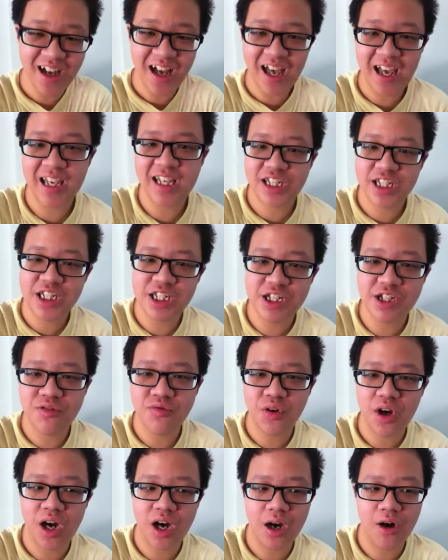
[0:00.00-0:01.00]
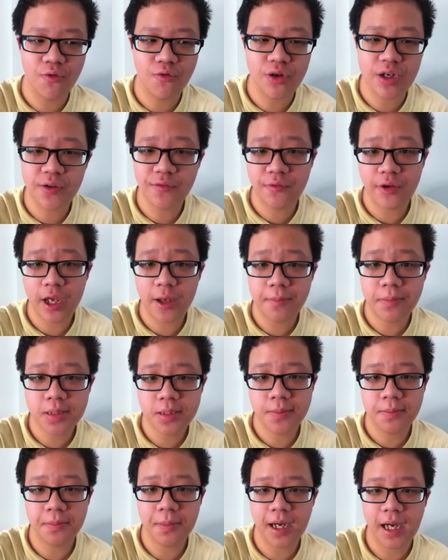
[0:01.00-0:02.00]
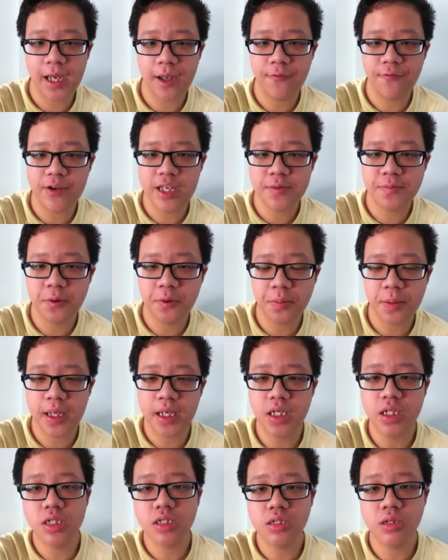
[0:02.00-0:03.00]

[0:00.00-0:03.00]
I actually uh, revamped my Facebook page.